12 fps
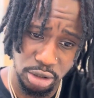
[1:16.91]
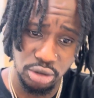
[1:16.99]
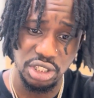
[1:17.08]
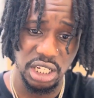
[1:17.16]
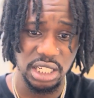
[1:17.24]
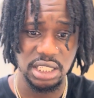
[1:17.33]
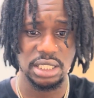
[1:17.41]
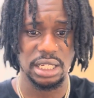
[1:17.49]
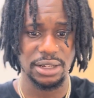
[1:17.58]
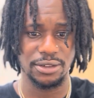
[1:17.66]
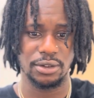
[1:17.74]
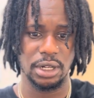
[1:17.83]
changed his
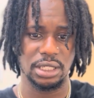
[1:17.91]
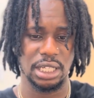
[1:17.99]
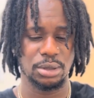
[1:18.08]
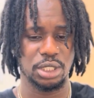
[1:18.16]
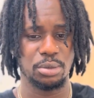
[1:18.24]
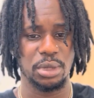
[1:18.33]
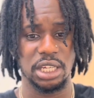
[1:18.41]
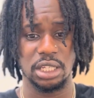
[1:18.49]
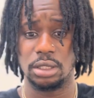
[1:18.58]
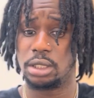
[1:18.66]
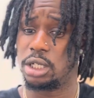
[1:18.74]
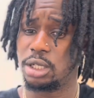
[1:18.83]
life around type shit,
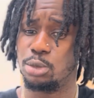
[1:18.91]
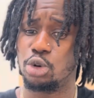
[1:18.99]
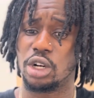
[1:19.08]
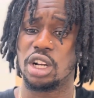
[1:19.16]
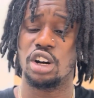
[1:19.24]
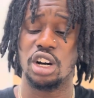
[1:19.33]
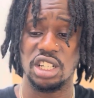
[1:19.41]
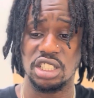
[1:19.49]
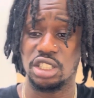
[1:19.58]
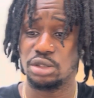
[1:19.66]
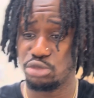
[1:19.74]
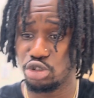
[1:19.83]
making good, more
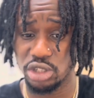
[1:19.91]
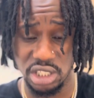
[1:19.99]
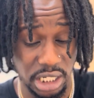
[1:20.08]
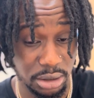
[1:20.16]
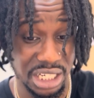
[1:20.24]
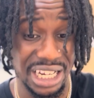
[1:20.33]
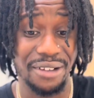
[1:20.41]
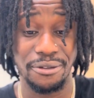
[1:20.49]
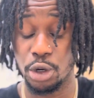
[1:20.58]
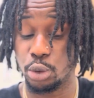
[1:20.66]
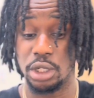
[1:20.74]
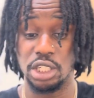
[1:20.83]
cautious music type shit. And I
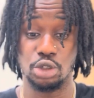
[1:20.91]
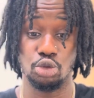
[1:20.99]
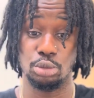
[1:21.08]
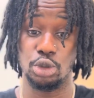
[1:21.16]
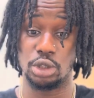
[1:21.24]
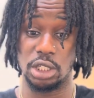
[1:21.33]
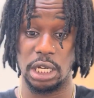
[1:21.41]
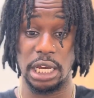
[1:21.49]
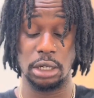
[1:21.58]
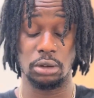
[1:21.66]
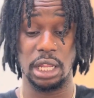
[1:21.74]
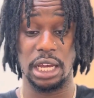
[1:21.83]
fuck with his new music, I
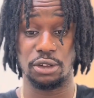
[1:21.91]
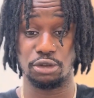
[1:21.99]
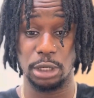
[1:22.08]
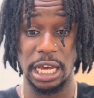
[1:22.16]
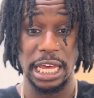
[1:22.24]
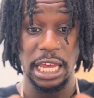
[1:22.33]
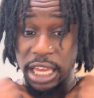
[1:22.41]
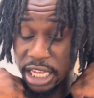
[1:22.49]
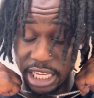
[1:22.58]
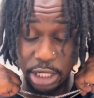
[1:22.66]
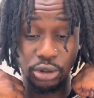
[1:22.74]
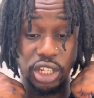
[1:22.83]
ain't gonna lie, you feel me?
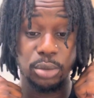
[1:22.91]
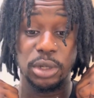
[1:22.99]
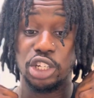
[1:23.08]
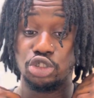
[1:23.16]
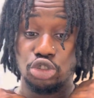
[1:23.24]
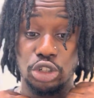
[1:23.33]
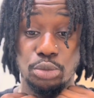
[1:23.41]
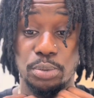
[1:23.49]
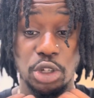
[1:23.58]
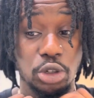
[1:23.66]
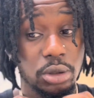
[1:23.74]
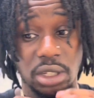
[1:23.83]
It don't need to be the drill
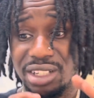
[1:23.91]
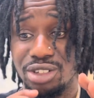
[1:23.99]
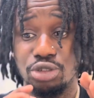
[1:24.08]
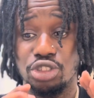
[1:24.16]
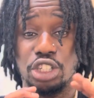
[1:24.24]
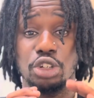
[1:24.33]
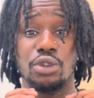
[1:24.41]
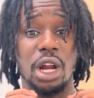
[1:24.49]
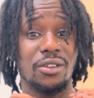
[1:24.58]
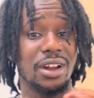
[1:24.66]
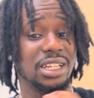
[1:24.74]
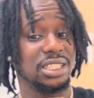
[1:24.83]
beat, drill
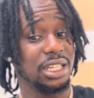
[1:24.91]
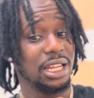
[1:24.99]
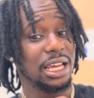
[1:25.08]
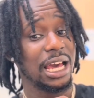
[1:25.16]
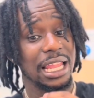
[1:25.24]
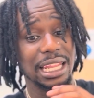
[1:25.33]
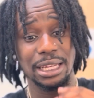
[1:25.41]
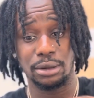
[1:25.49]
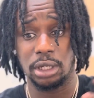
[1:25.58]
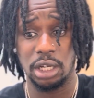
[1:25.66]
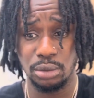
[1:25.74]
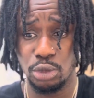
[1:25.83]
rah-rah shit, nigga. I like
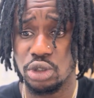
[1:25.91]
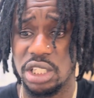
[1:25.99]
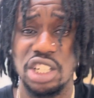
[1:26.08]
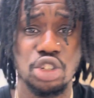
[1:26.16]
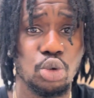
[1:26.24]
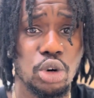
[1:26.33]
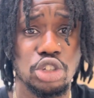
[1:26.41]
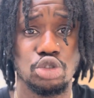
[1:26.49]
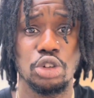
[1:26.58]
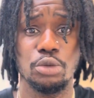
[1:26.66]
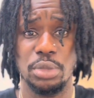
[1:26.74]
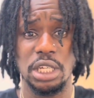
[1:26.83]
good music he could do on
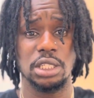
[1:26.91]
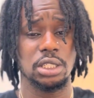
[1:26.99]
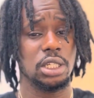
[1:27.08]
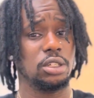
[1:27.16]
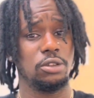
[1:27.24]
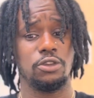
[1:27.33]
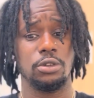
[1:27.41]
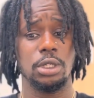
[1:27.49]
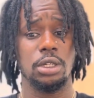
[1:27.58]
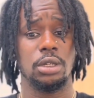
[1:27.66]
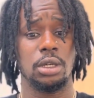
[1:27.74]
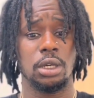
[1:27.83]
drill beats, nigga, you feel
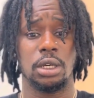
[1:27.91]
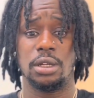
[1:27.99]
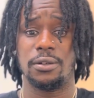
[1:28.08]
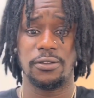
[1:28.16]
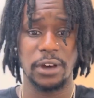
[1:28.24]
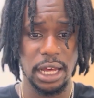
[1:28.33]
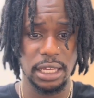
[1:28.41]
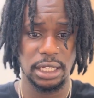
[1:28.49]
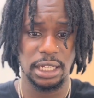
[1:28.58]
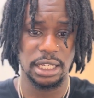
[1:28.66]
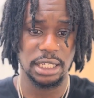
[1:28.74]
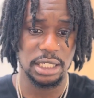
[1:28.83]
me? Fire,
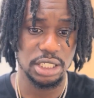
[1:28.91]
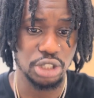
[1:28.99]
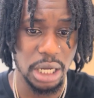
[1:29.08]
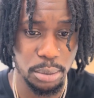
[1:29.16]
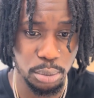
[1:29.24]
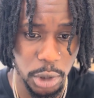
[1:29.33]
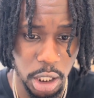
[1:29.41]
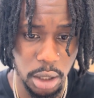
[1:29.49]
nigga. He dropped